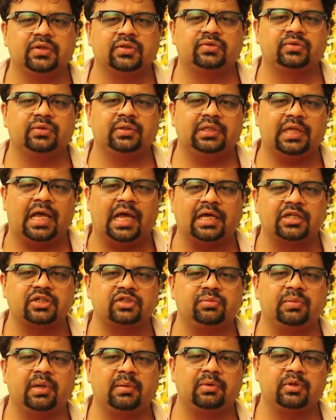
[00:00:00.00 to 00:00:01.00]
So it has
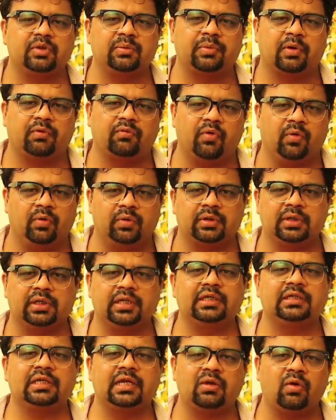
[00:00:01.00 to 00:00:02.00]
to be able to provoke.
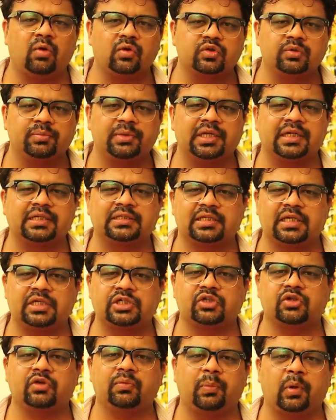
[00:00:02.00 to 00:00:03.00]
It can also be an
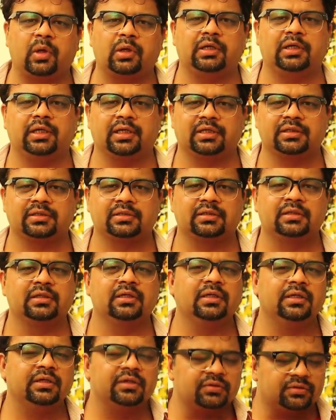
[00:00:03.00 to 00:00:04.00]
extension of politics.
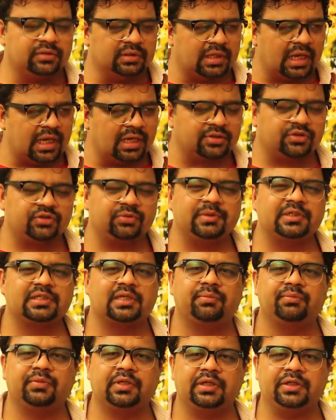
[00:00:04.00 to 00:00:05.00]
So it has to be
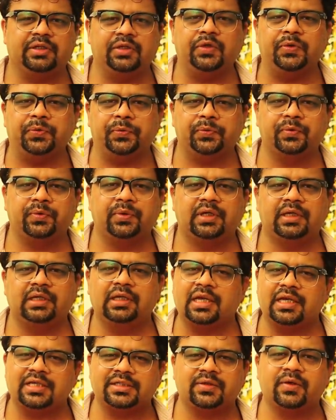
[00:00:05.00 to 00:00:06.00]
something new. And
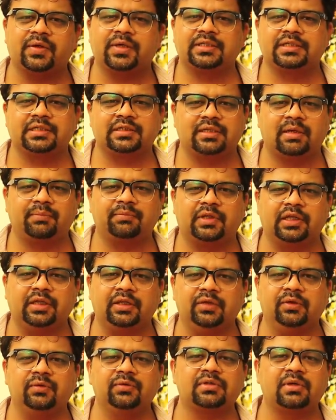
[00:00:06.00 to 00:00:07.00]
as long as it's something
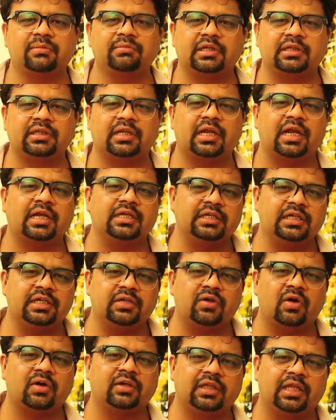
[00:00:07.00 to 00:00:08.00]
new, something that I did
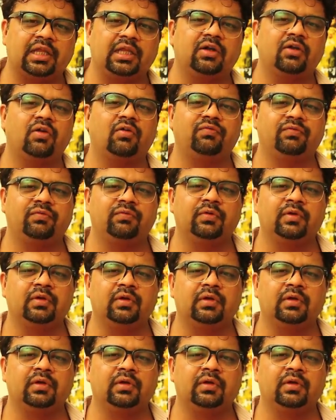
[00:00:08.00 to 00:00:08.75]
not think of